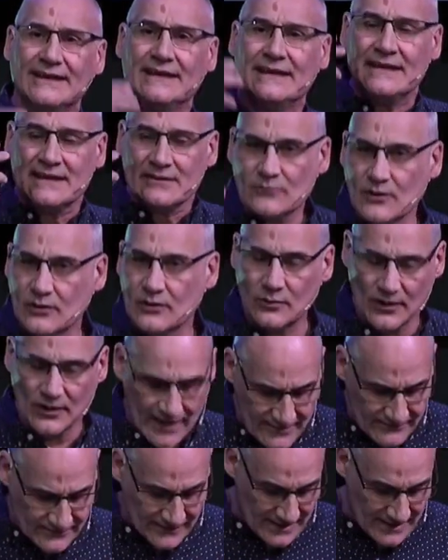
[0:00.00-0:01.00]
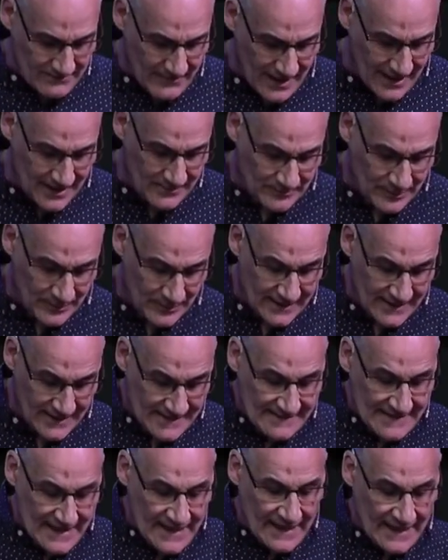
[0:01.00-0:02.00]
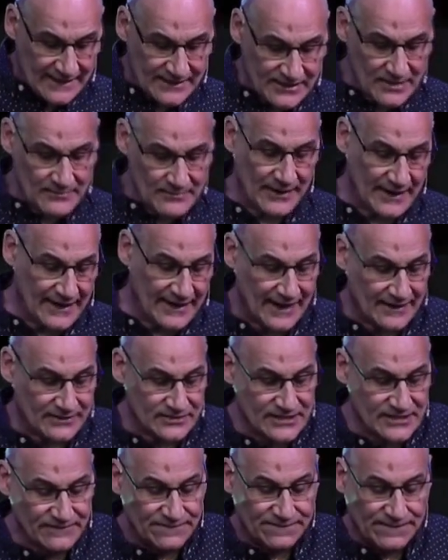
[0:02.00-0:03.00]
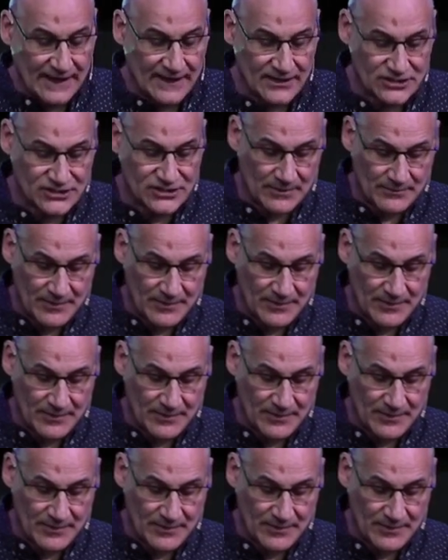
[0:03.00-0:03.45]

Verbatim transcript: whatever it might be. It can be an act of fellowship.